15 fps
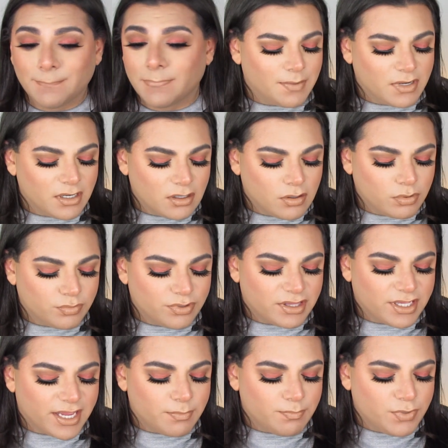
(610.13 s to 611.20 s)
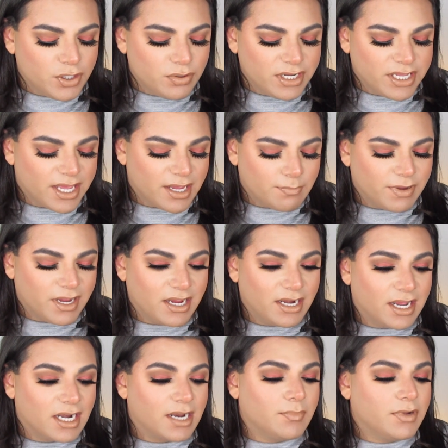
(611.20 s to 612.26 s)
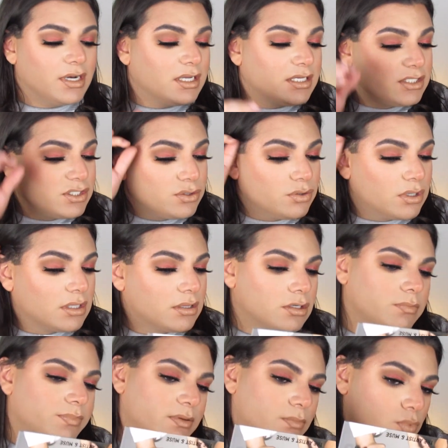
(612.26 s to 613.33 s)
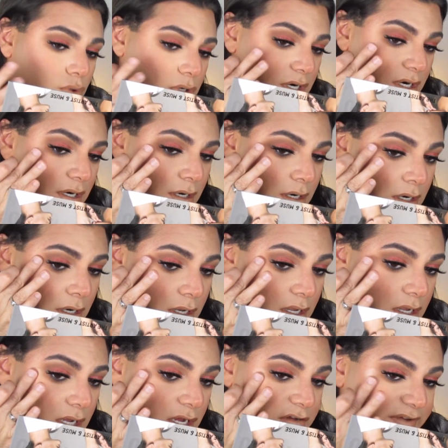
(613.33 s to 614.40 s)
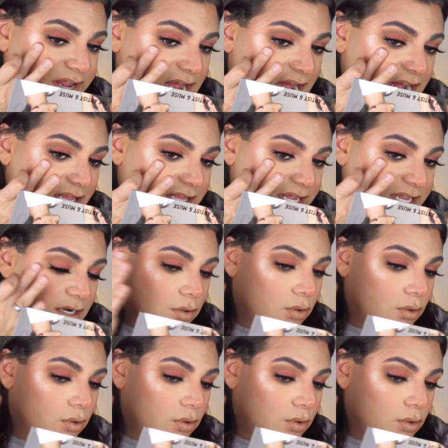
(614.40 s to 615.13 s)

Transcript: I'm gonna go in with a beauty campaign and I'm gonna do a little bit more of a highlight here.